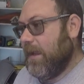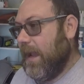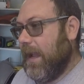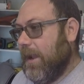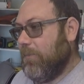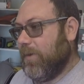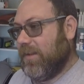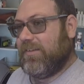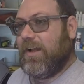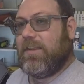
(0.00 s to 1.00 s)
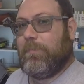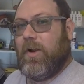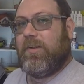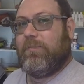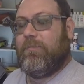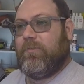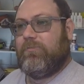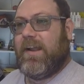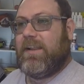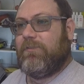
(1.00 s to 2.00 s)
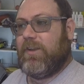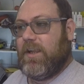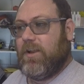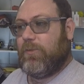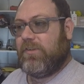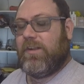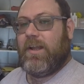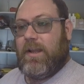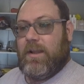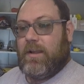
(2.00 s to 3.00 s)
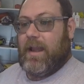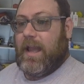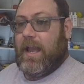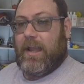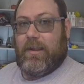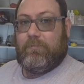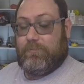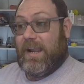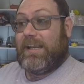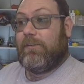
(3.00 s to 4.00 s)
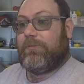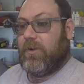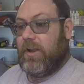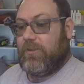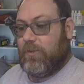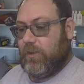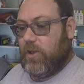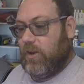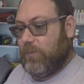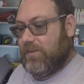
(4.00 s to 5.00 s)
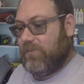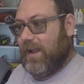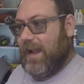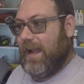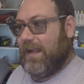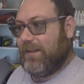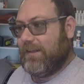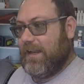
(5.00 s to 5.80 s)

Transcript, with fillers: Um, but I decided to buy some ready for use uh, paint for doing the colour with, and